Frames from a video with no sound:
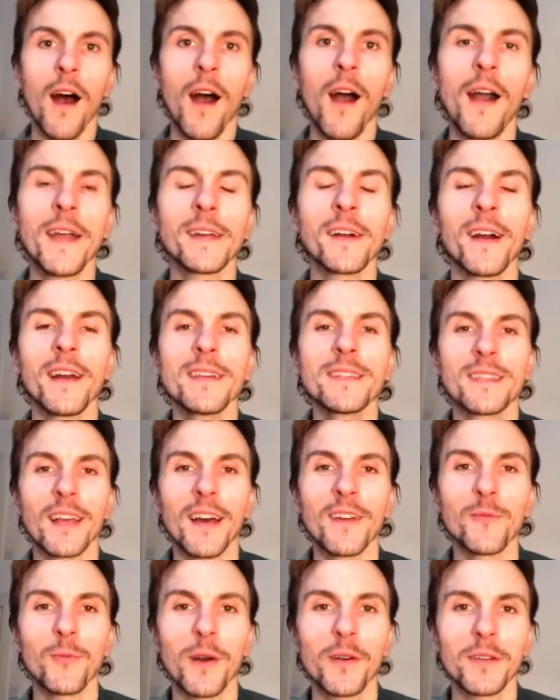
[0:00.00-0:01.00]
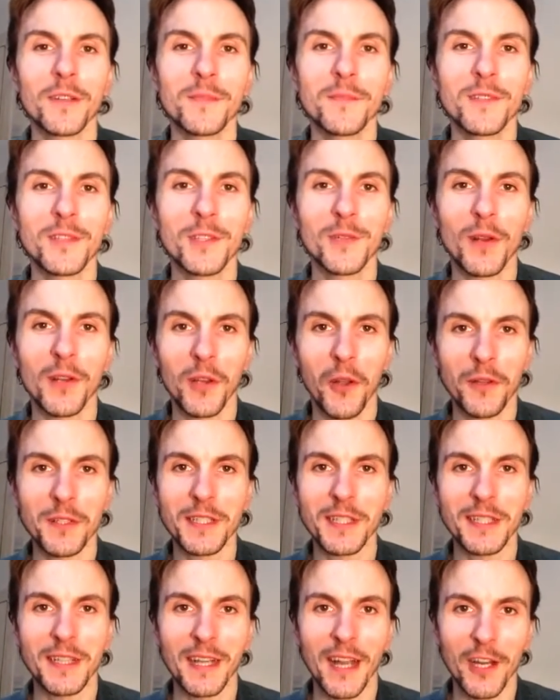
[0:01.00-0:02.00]
Hi guys, and welcome to
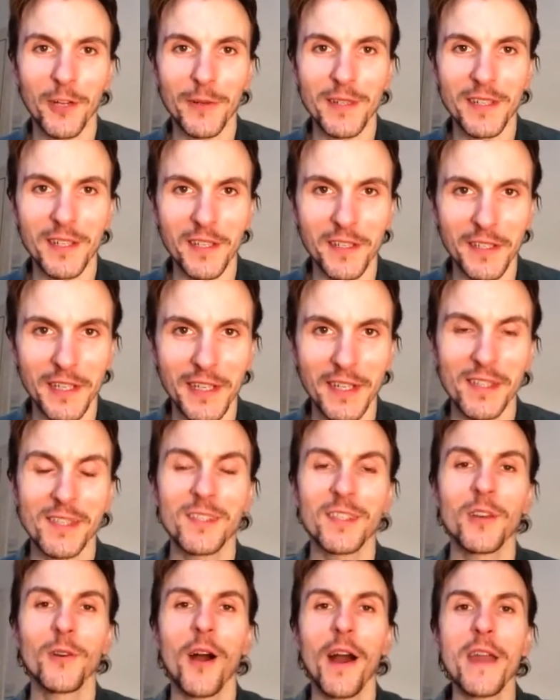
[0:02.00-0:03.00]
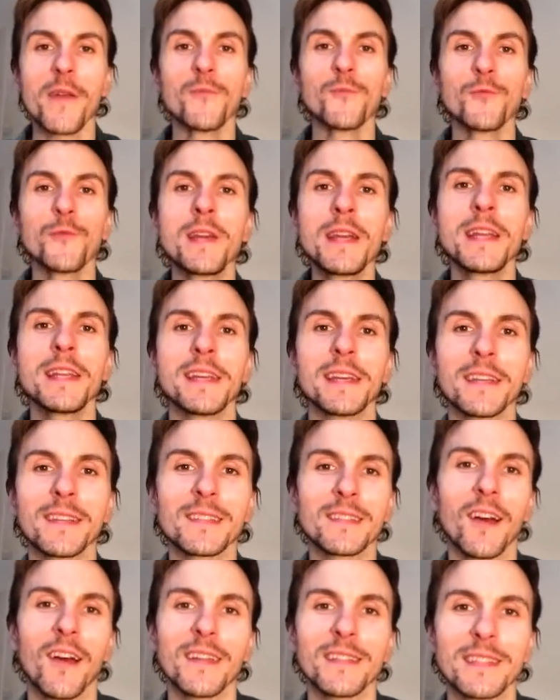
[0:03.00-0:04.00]
Logic Language Learning. So I am really
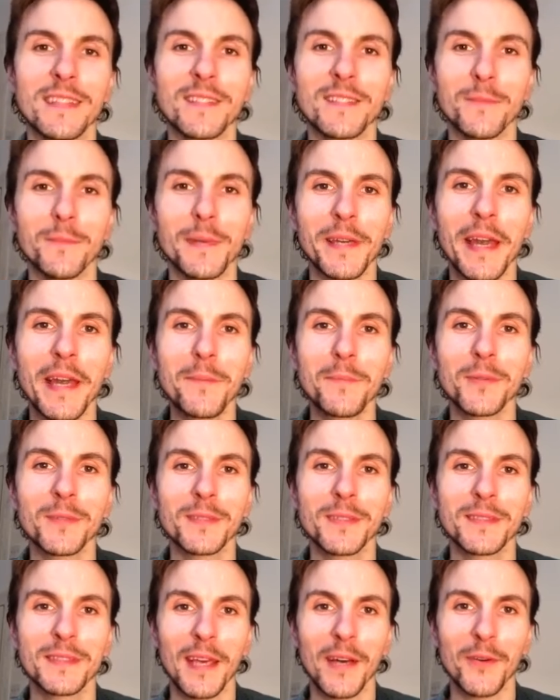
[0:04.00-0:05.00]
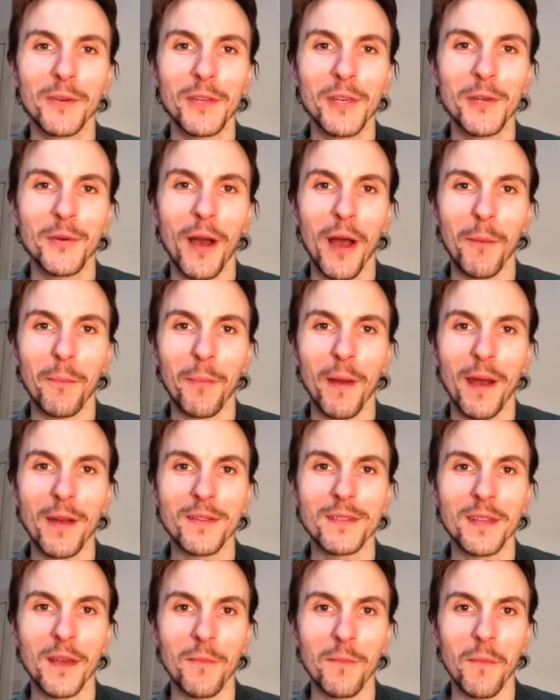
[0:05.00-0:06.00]
excited to be able to tell you
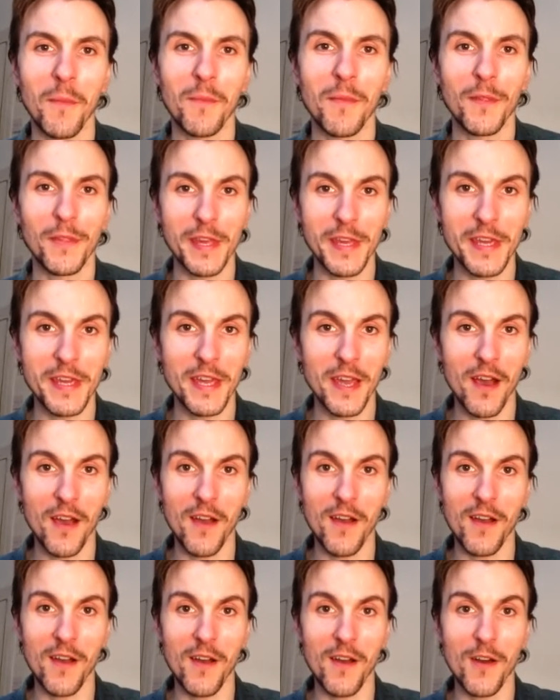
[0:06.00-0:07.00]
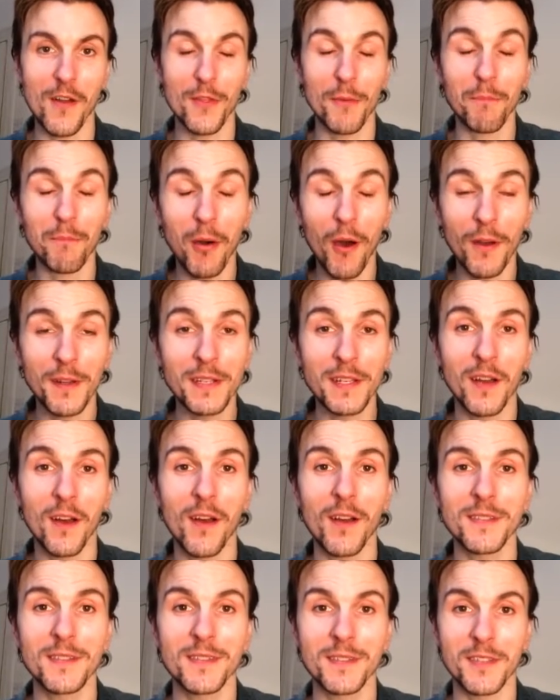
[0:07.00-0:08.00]
about the
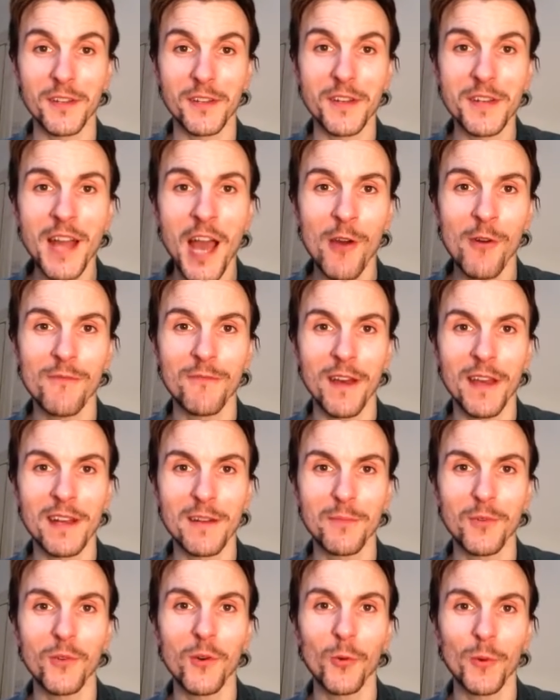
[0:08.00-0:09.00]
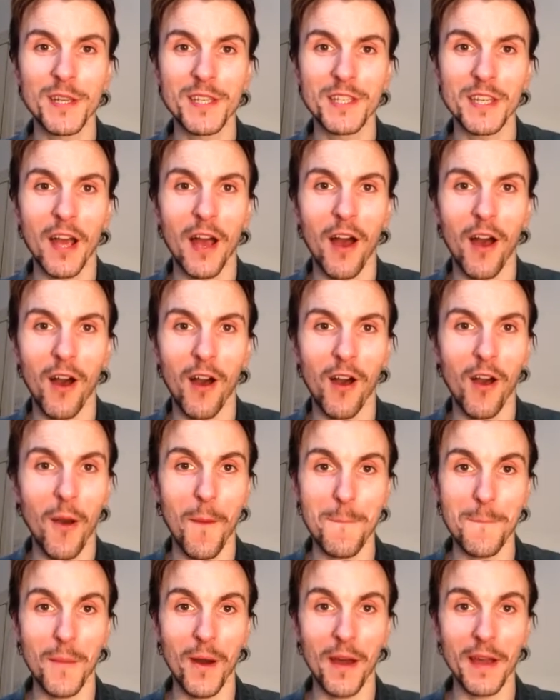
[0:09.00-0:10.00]
podcasts that are now available, which are
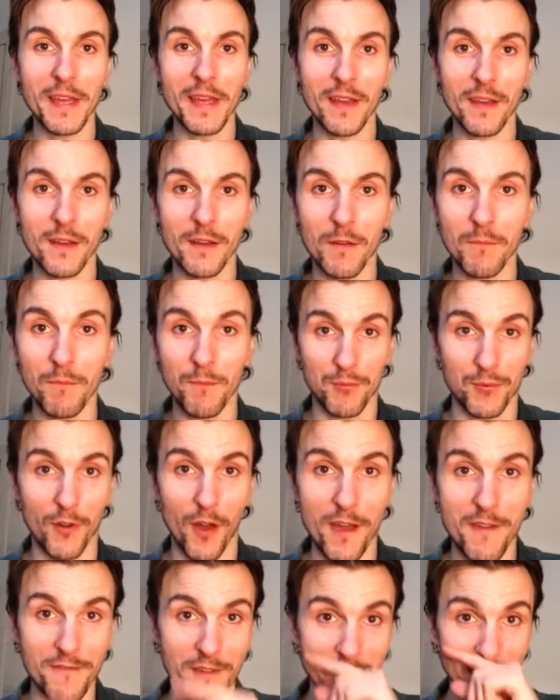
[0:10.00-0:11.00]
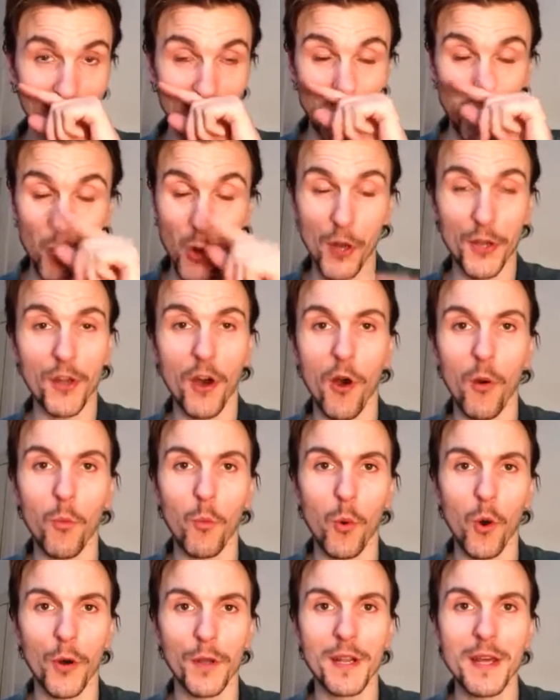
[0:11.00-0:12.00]
my private
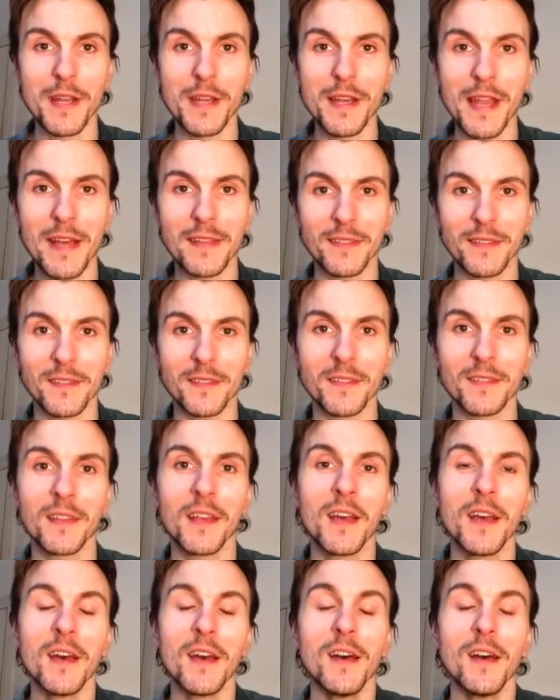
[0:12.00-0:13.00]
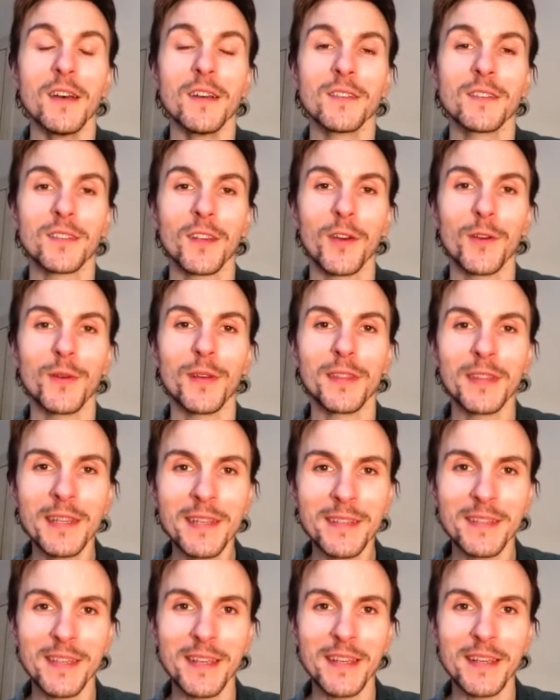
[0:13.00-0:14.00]
one-on-one lessons. So
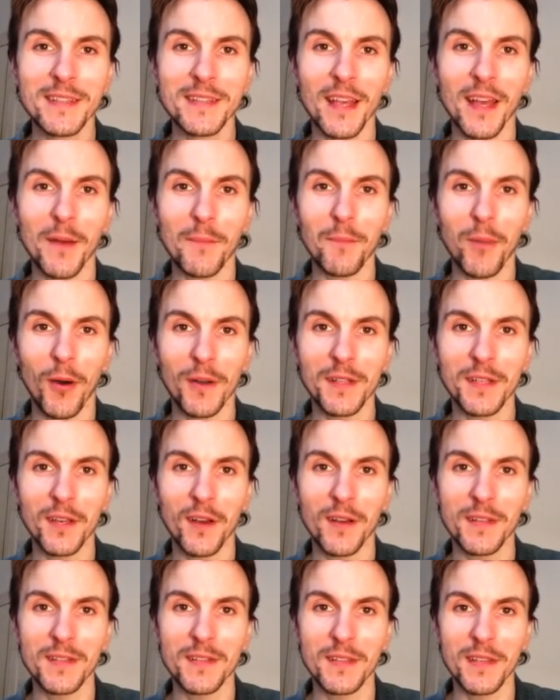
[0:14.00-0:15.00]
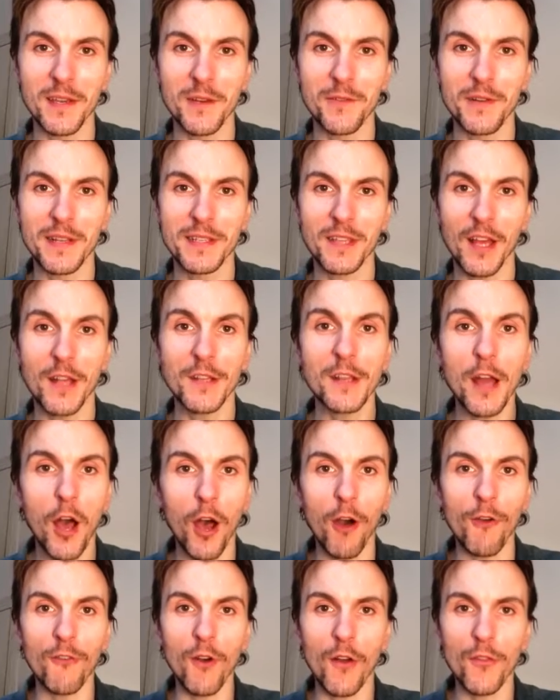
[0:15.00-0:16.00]
this is a podcast series
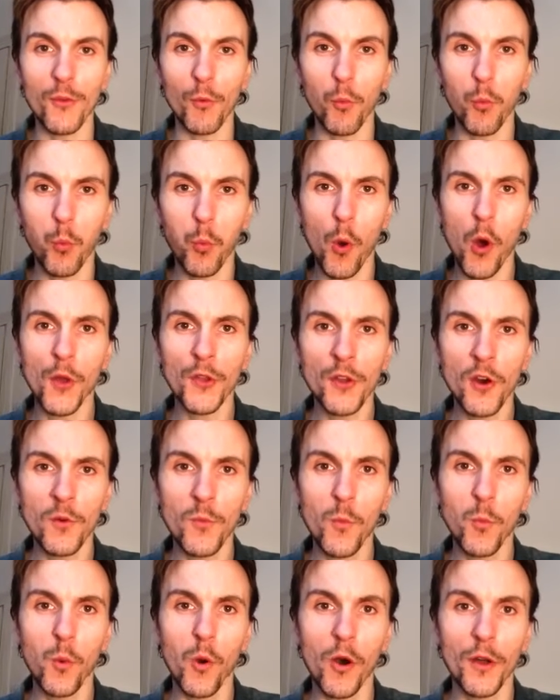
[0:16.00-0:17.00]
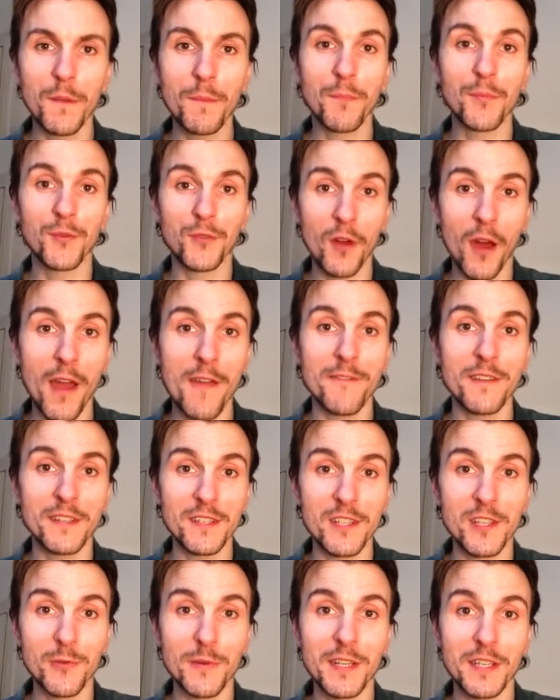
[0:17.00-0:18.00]
of the one-on-one private
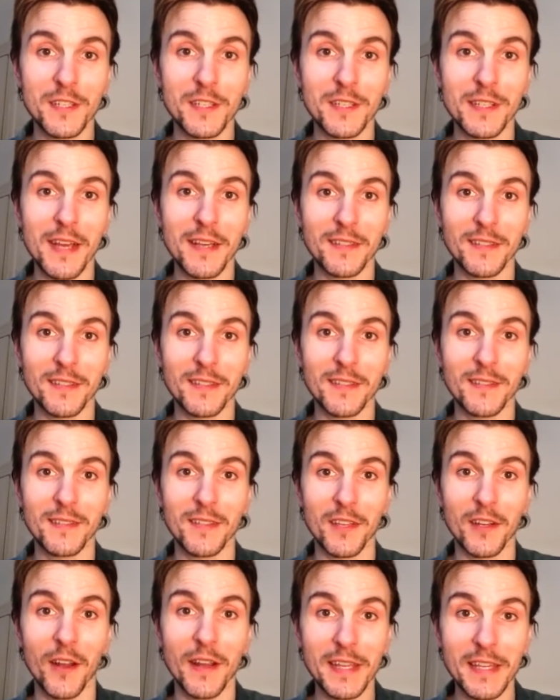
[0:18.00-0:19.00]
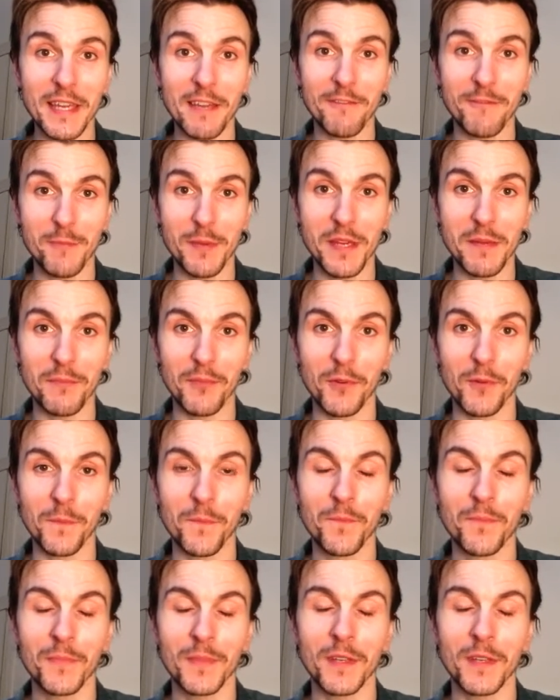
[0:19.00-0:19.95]
tuition lessons that I give people.